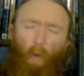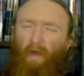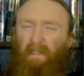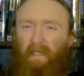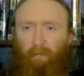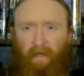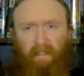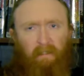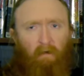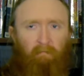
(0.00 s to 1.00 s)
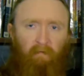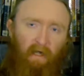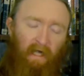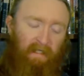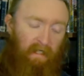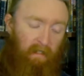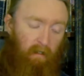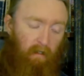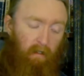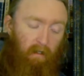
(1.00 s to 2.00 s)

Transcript: "What is this wee stuff?" I said.